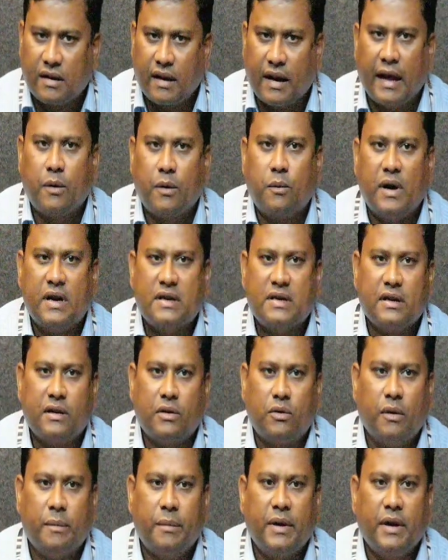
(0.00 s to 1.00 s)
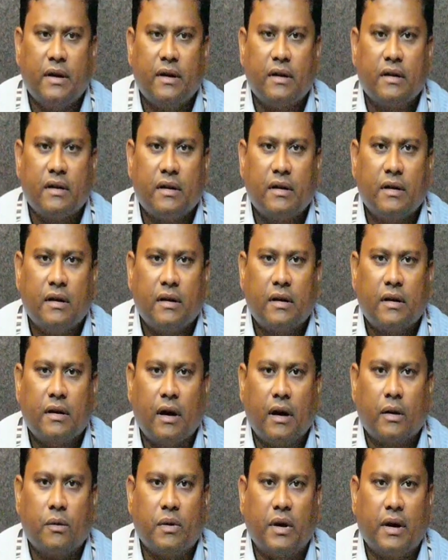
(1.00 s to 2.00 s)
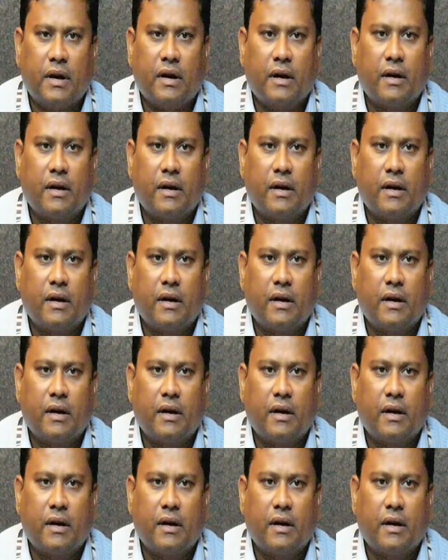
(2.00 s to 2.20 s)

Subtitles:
Likewise it will be calculated.